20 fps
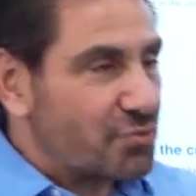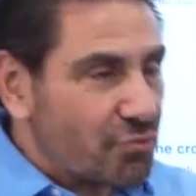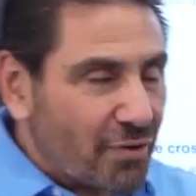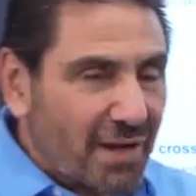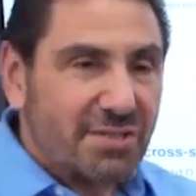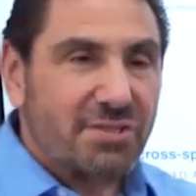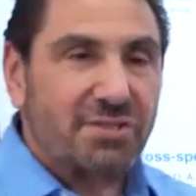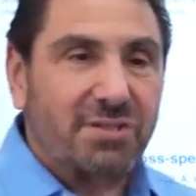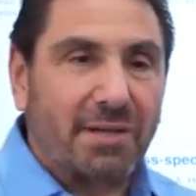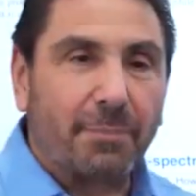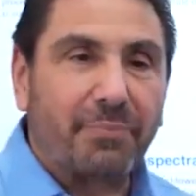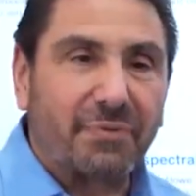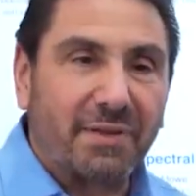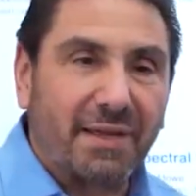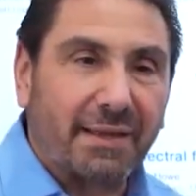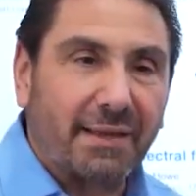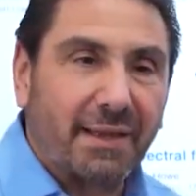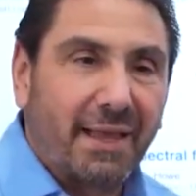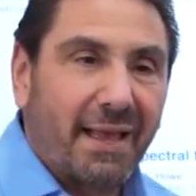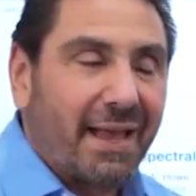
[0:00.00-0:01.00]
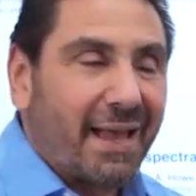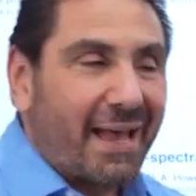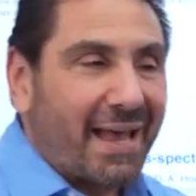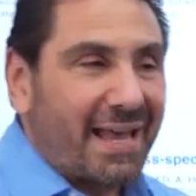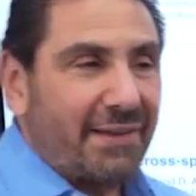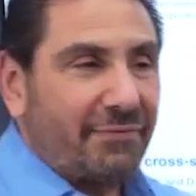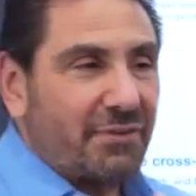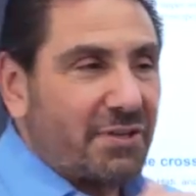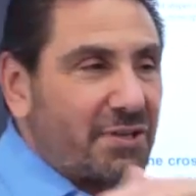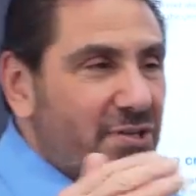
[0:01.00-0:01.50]
Try something,
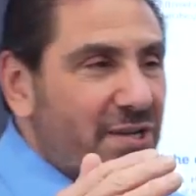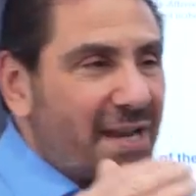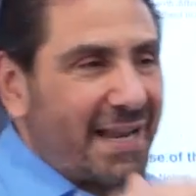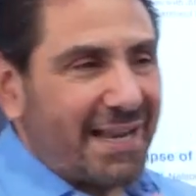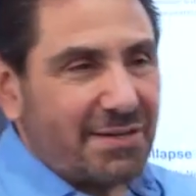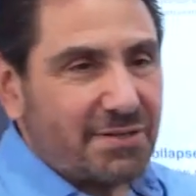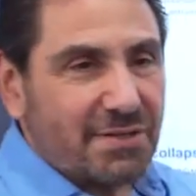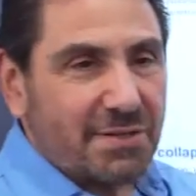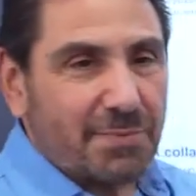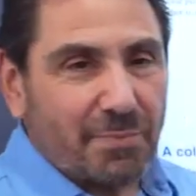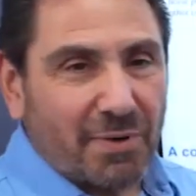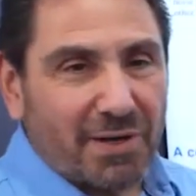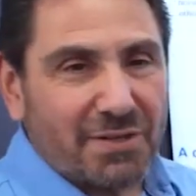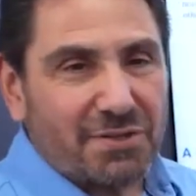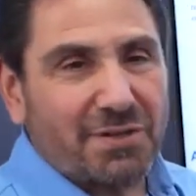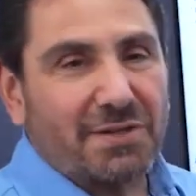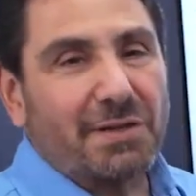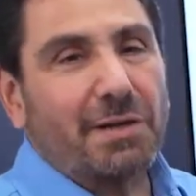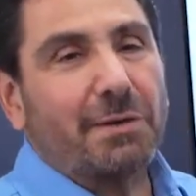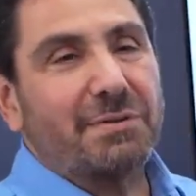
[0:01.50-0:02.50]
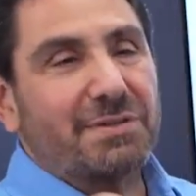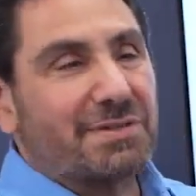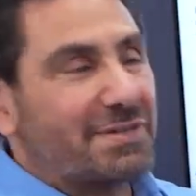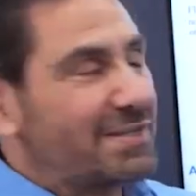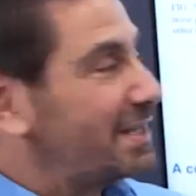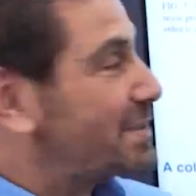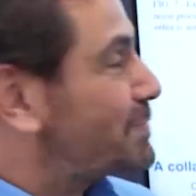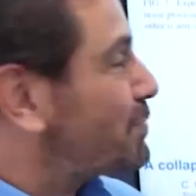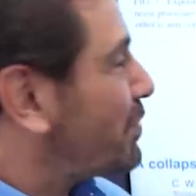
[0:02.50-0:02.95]
and if it changes much, it's